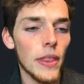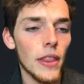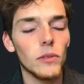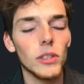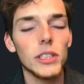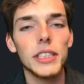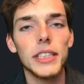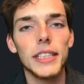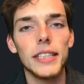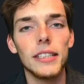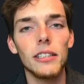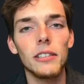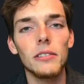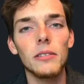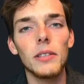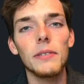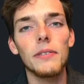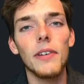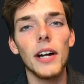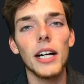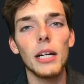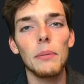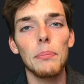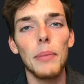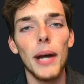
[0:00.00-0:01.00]
Once here, we
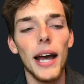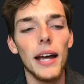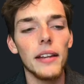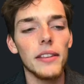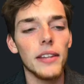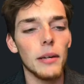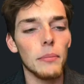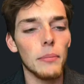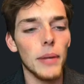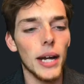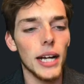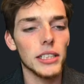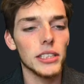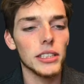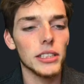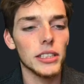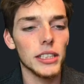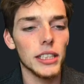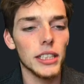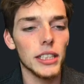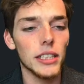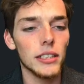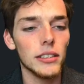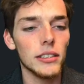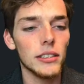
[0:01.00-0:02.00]
find a path that matches
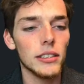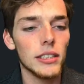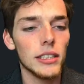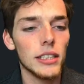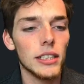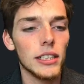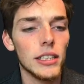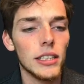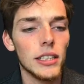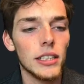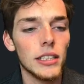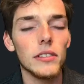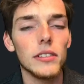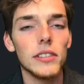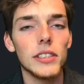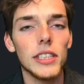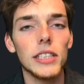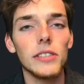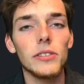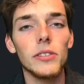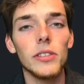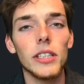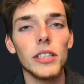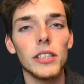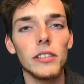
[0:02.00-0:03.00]
again.
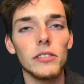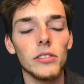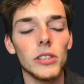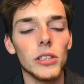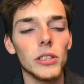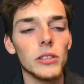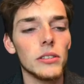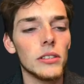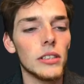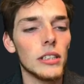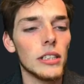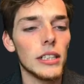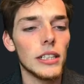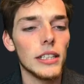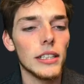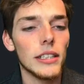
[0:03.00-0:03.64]
Since we're in the root,